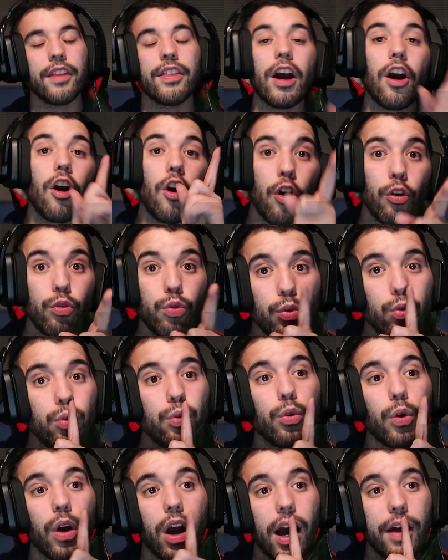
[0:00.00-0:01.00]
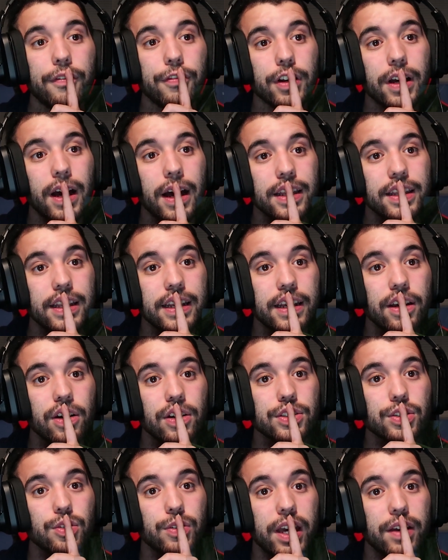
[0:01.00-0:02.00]
That ooh, I forgot that he
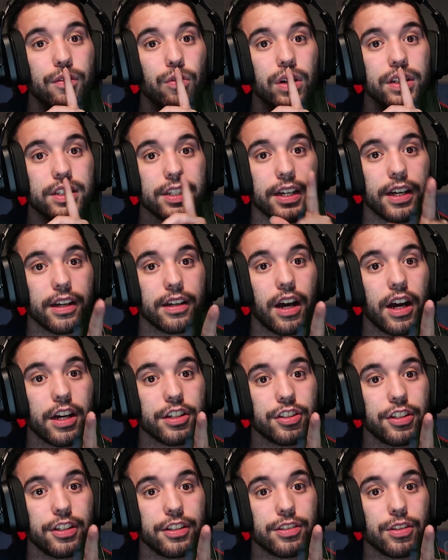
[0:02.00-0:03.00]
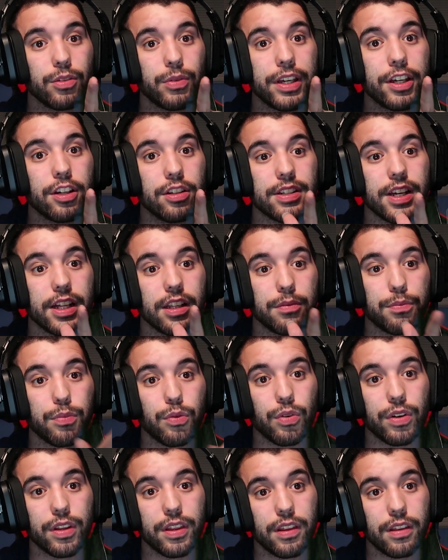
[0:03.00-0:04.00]
also gave one to Kakashi, so he could
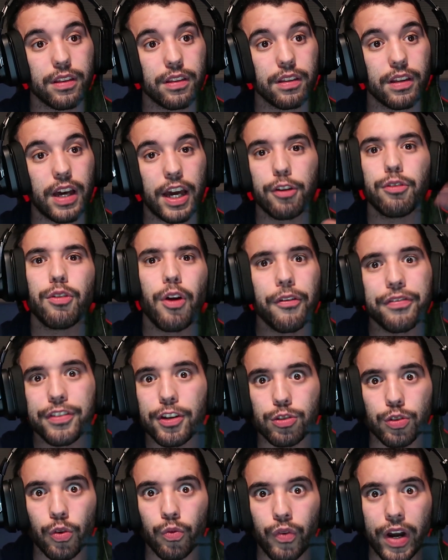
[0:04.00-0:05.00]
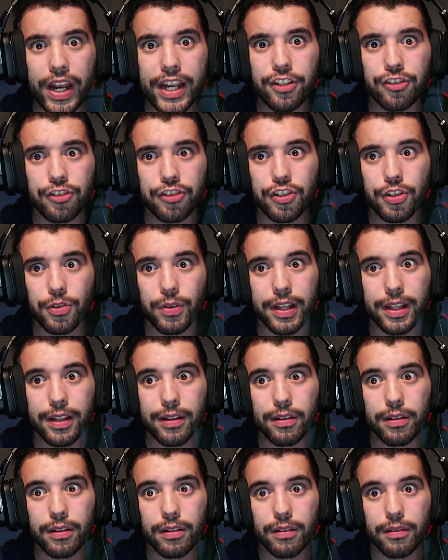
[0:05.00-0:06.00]
teleport. I don't know if there's a range to
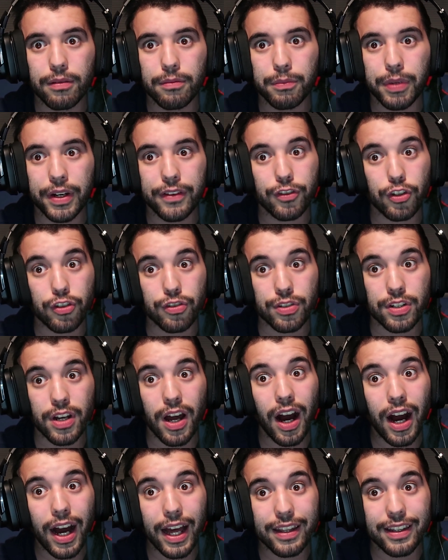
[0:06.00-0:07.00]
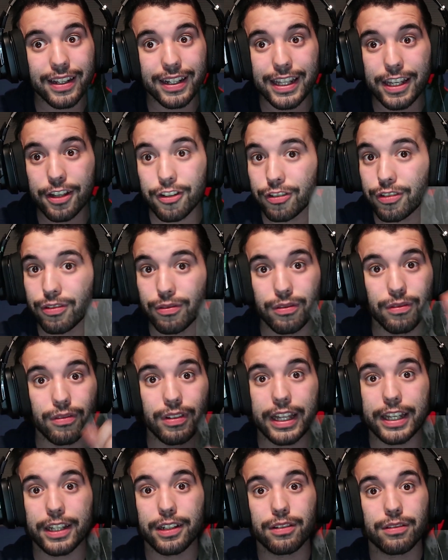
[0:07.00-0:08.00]
it, but if there's not, then he could
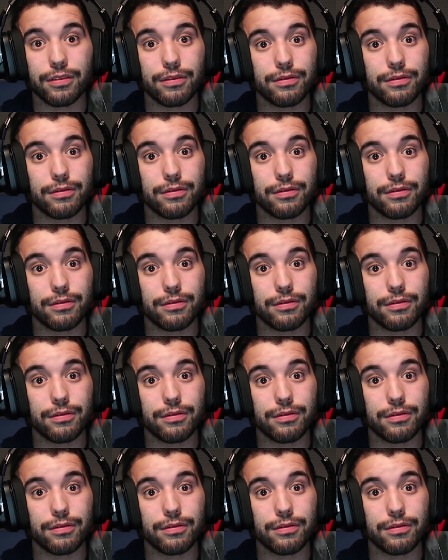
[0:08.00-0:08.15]
like